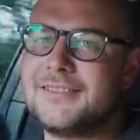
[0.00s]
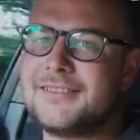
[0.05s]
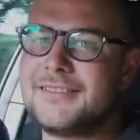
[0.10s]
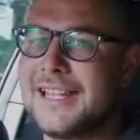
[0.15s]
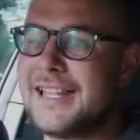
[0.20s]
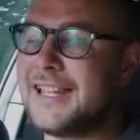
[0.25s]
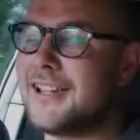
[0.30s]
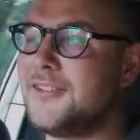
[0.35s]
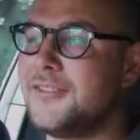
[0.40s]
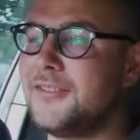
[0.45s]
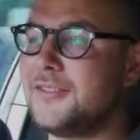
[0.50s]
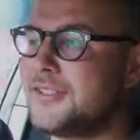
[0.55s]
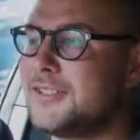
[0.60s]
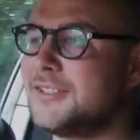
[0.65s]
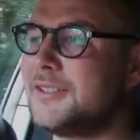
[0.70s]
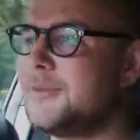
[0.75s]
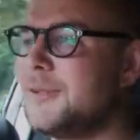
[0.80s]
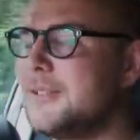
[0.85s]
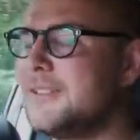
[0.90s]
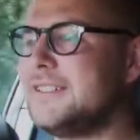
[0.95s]
they are
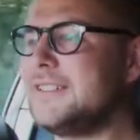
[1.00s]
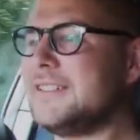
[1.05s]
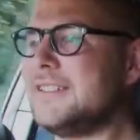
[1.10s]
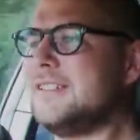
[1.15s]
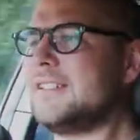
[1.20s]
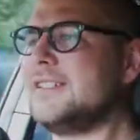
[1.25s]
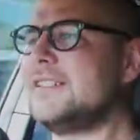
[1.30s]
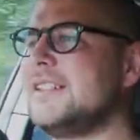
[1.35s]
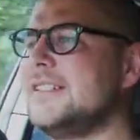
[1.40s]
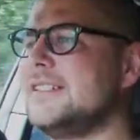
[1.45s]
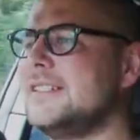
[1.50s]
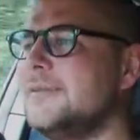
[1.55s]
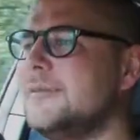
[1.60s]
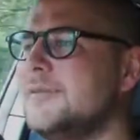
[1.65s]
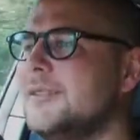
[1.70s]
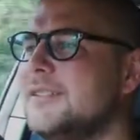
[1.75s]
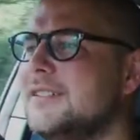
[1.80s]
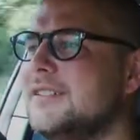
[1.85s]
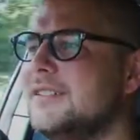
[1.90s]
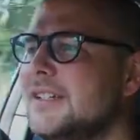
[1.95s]
just a 1 series chassis
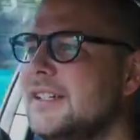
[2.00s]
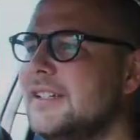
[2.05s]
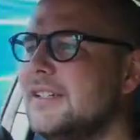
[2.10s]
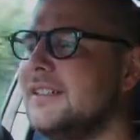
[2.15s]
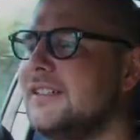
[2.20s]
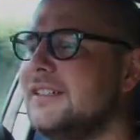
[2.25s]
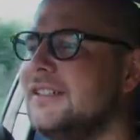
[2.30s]
wise. So